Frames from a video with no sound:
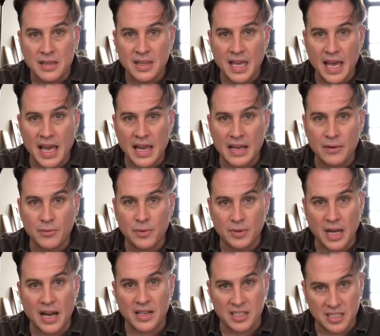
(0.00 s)
that
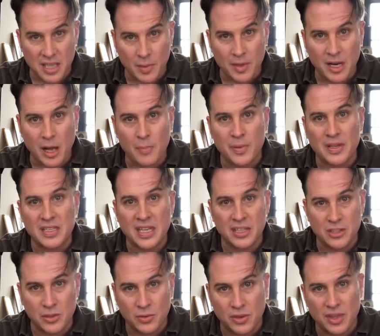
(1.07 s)
will kind of sum it up and
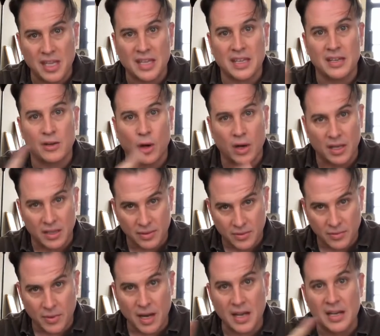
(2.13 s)
get you thinking on it,
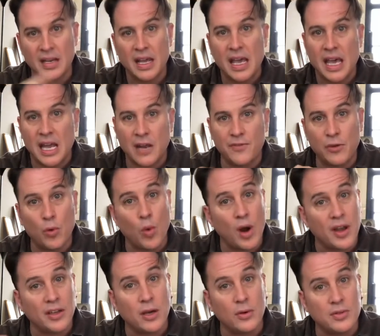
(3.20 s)
right? And if you
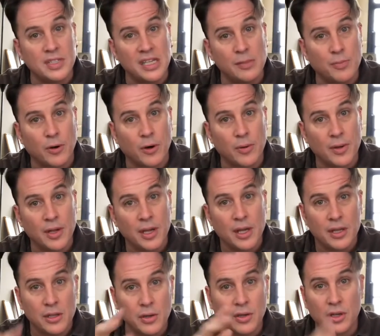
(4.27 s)
want to go deeper,
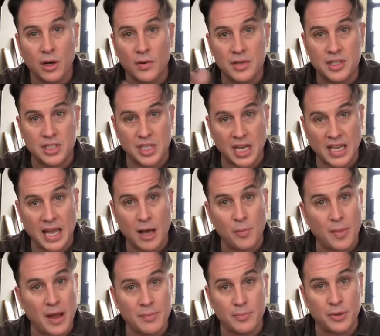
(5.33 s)
you can always check
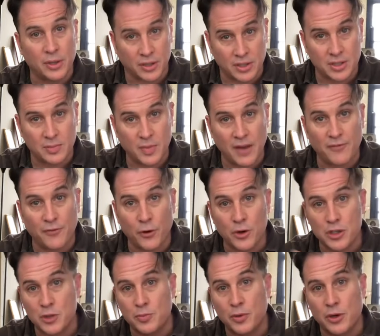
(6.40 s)
out my books. My
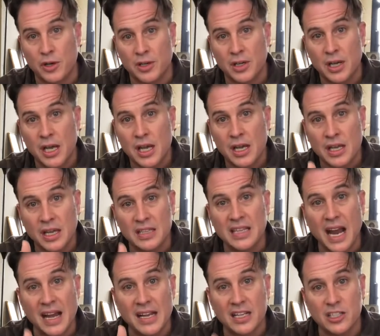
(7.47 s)
first book,
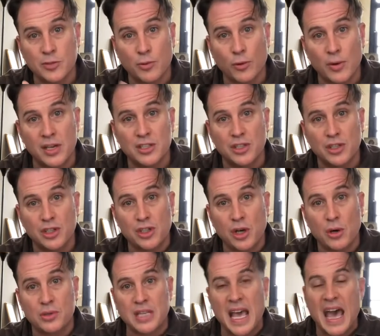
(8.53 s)
Igniting Inspiration,
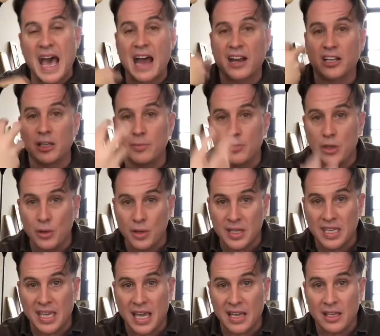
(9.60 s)
shows how to
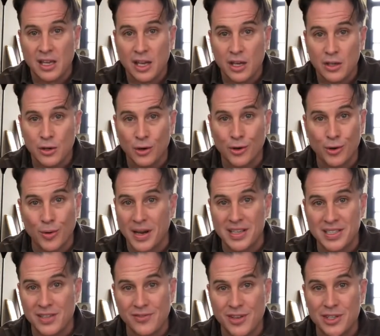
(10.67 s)
communicate your
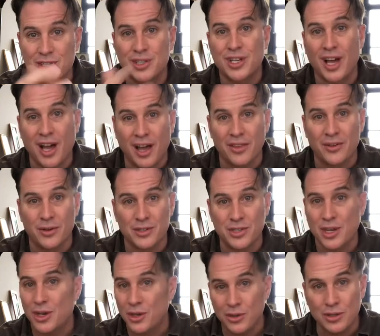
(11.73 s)
crazy vision to
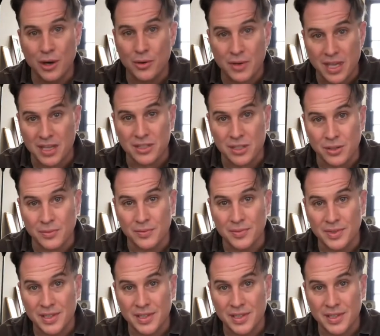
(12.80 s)
others who don't get you,